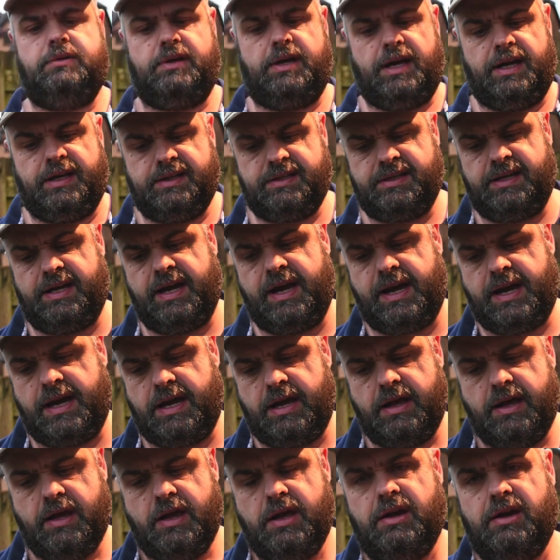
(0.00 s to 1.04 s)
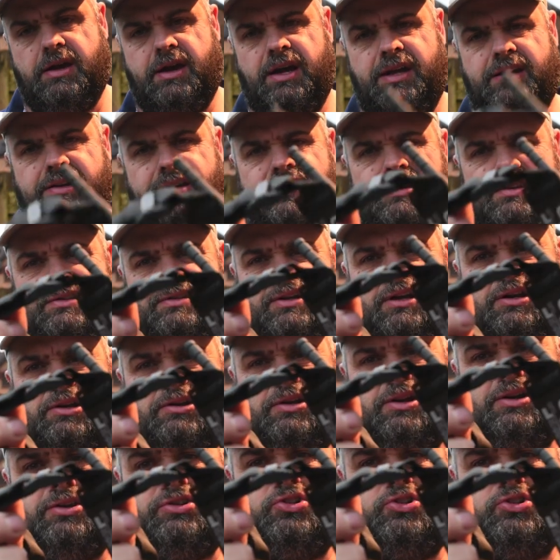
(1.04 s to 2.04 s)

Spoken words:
as CAT, and there's a lot of